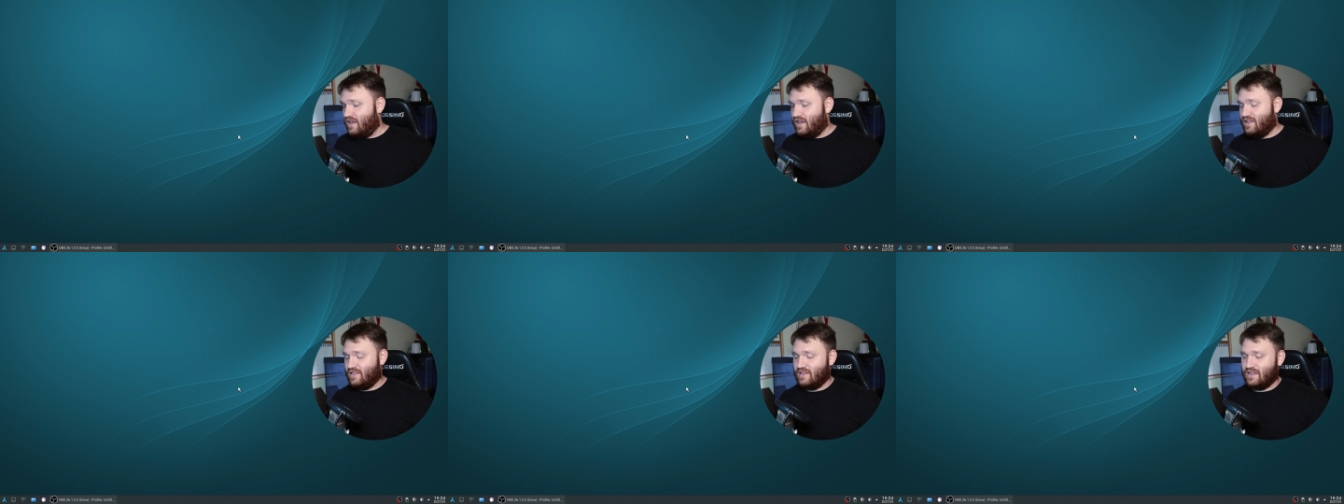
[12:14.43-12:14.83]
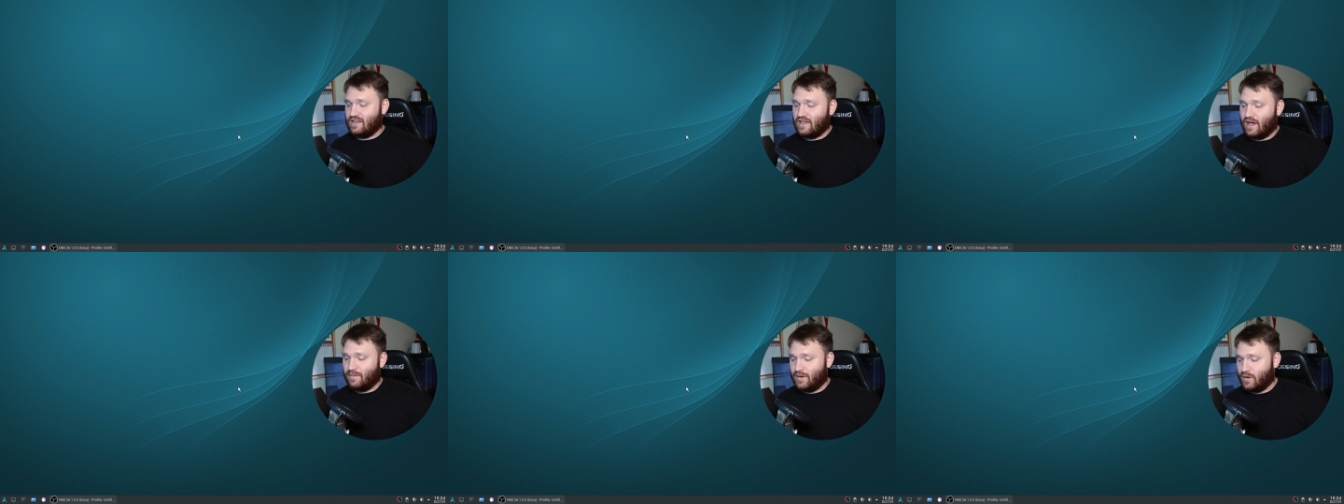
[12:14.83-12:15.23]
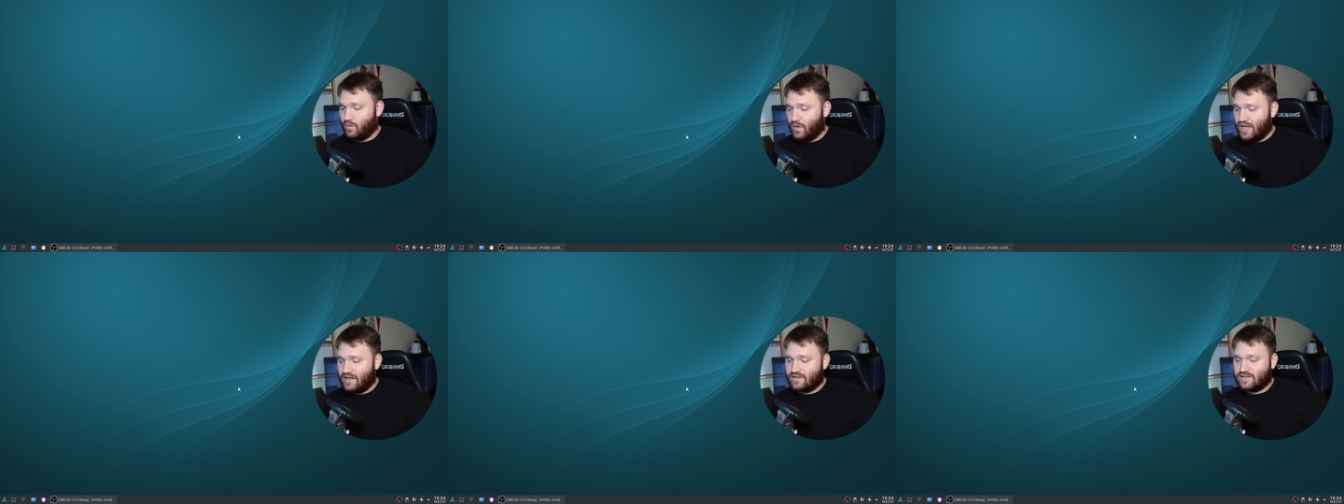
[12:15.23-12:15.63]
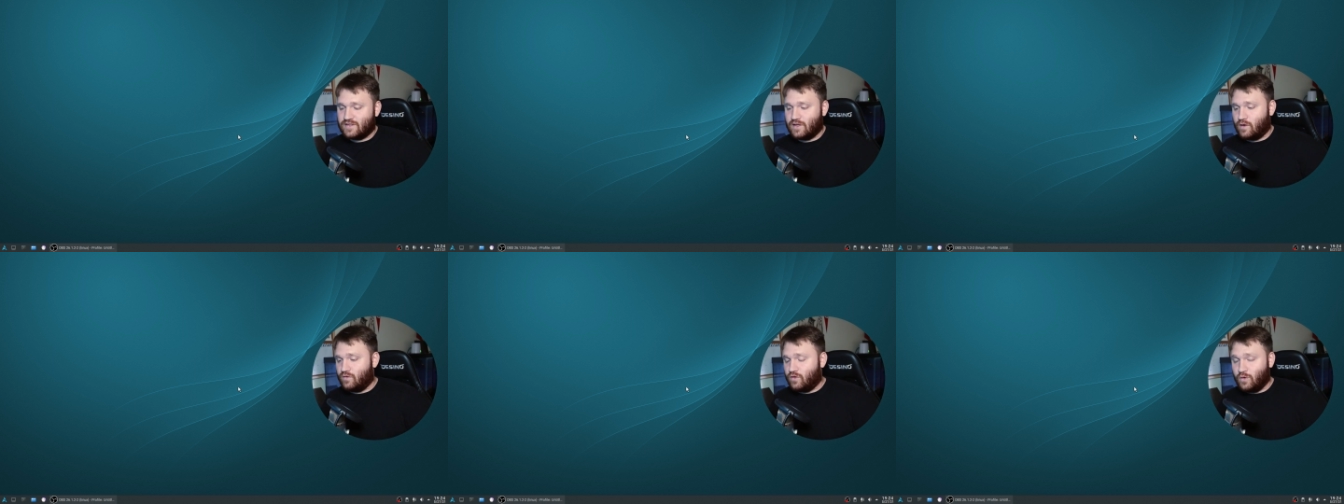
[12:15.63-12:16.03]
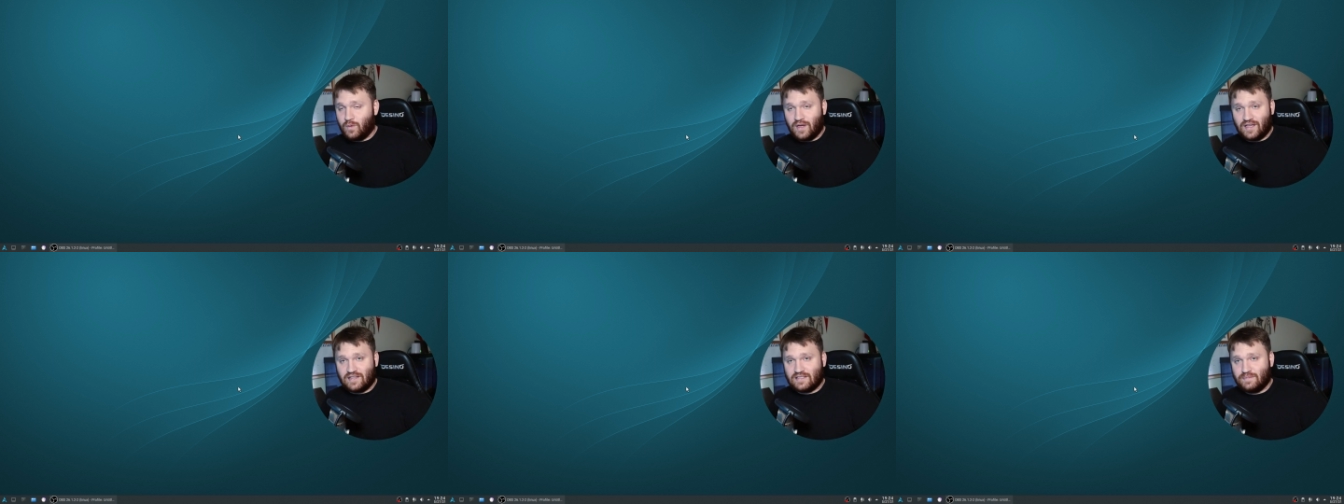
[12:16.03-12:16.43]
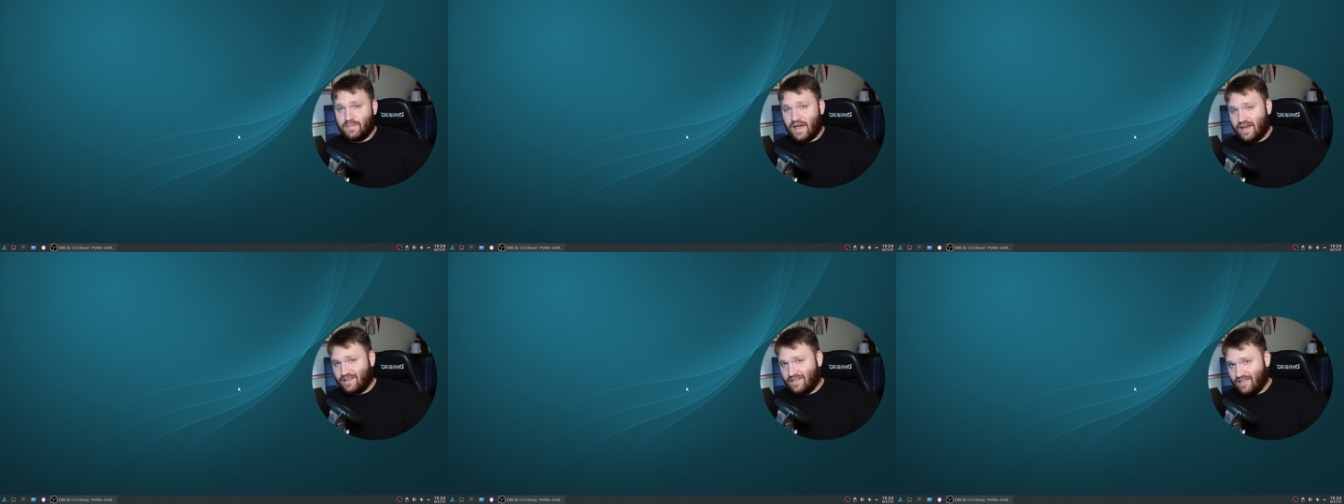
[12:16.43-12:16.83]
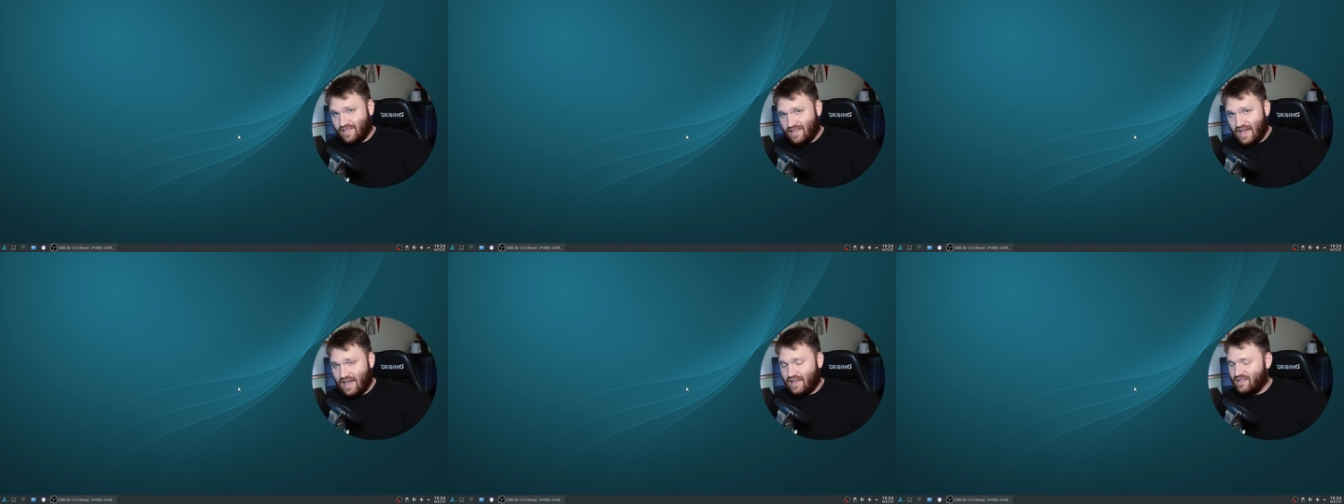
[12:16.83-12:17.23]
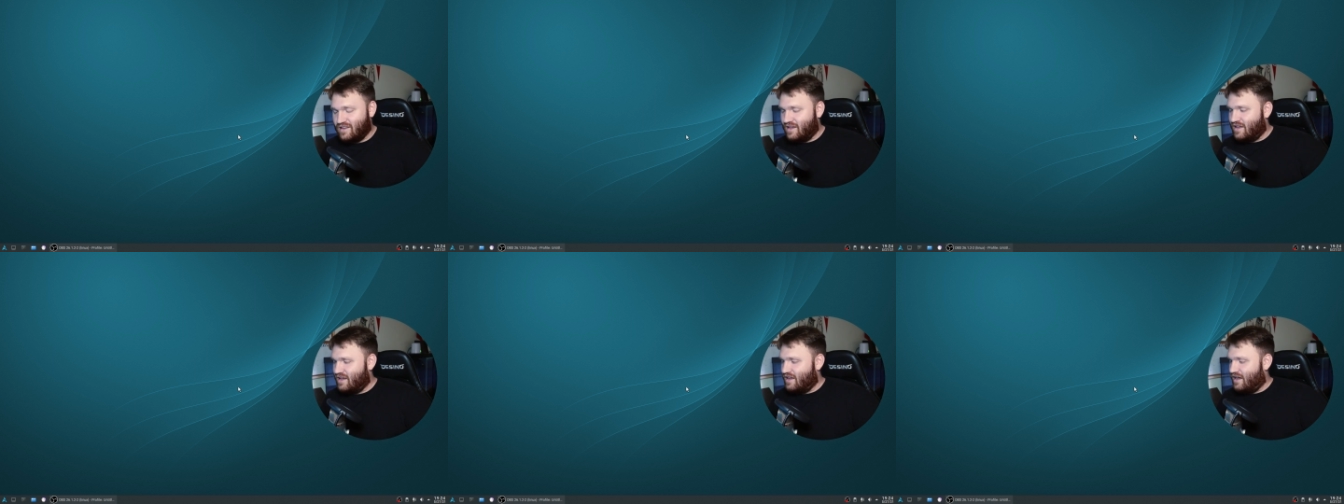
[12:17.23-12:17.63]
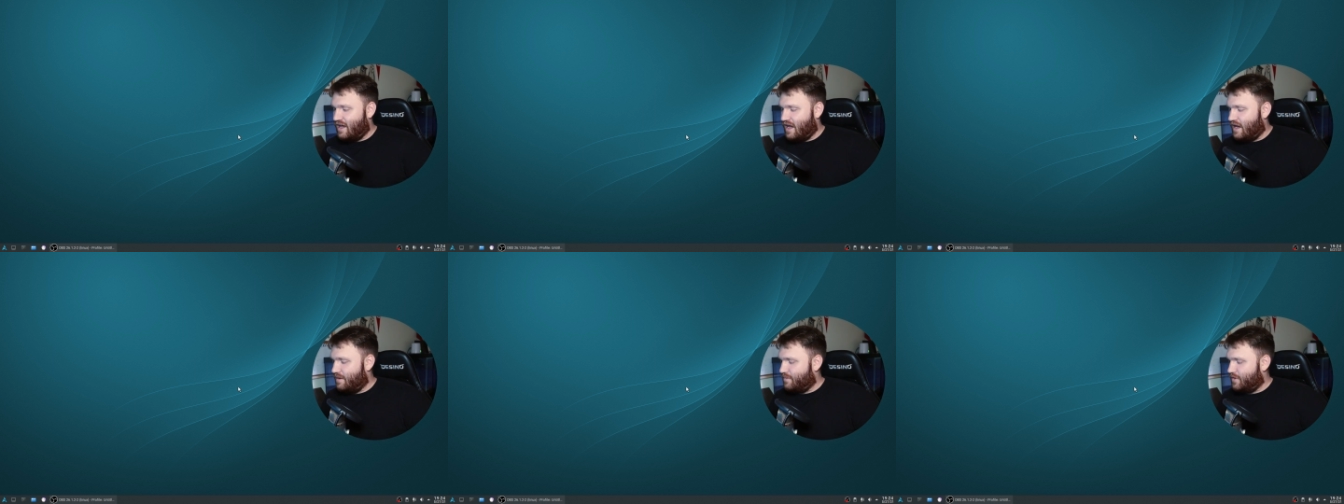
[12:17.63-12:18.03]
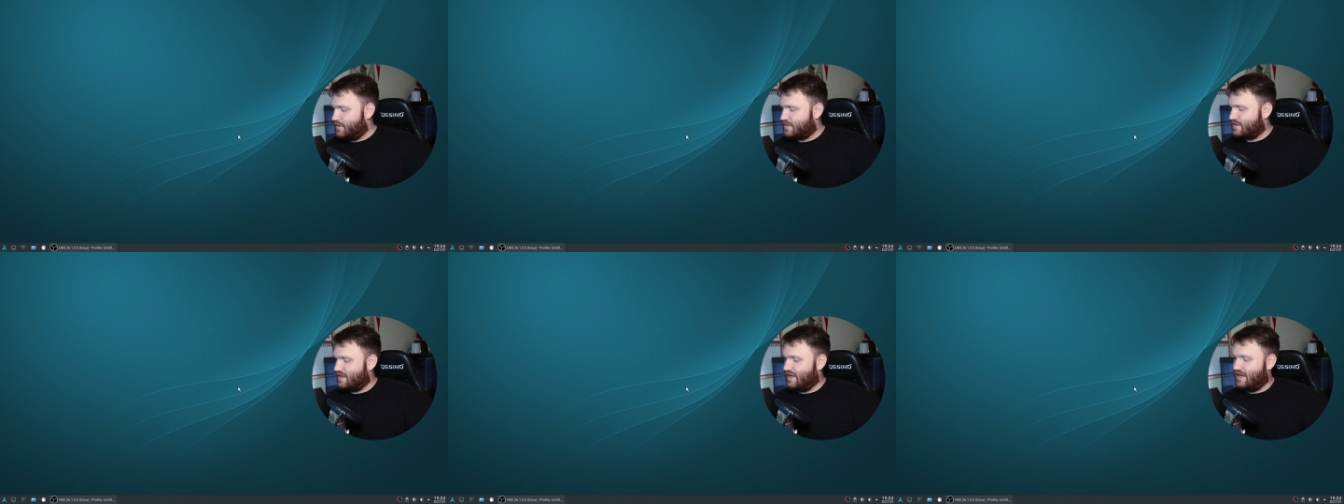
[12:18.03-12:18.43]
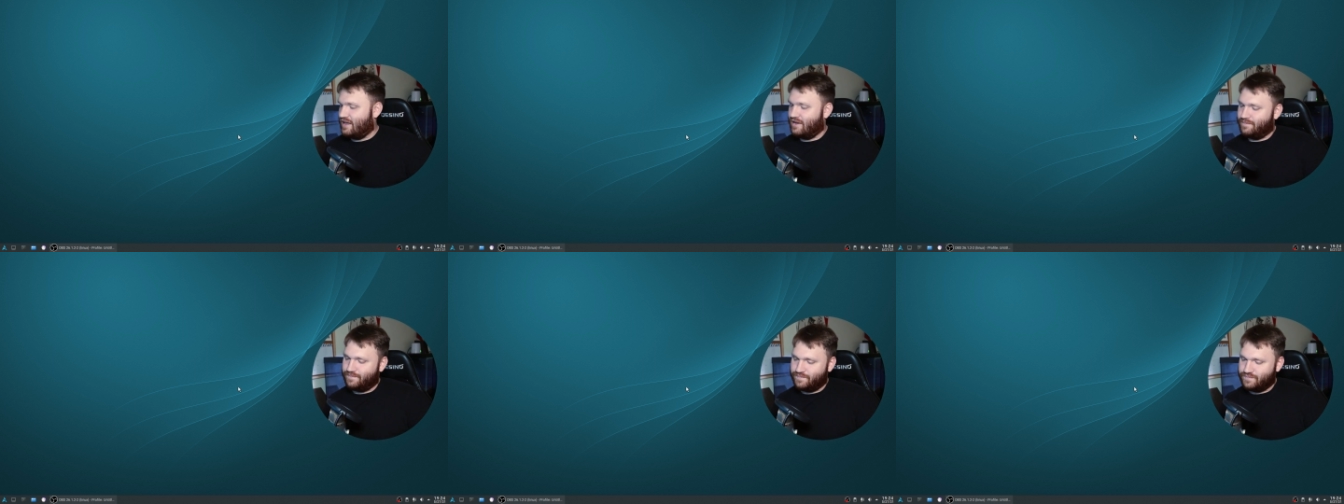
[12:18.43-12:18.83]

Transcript: in the coming weeks, so do expect that. Uh, mostly